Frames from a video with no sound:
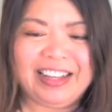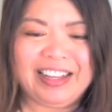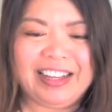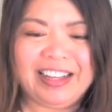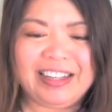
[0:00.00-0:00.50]

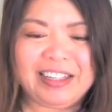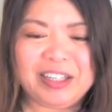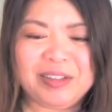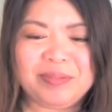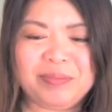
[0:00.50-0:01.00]

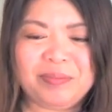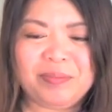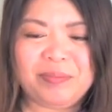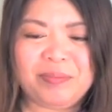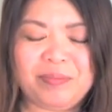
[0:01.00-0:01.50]

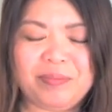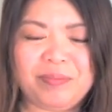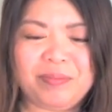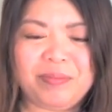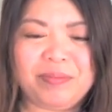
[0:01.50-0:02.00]

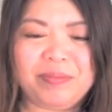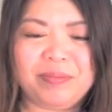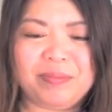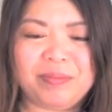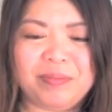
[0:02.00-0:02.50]

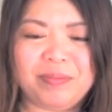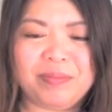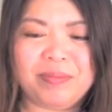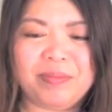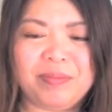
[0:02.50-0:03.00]

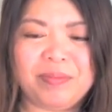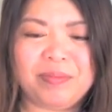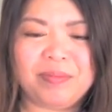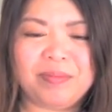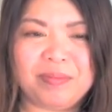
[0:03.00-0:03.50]

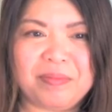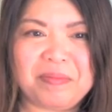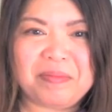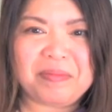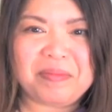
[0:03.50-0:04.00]

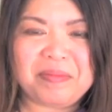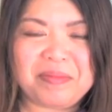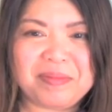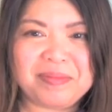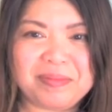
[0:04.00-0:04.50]

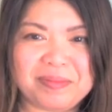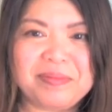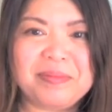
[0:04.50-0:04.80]
This person isn't speaking.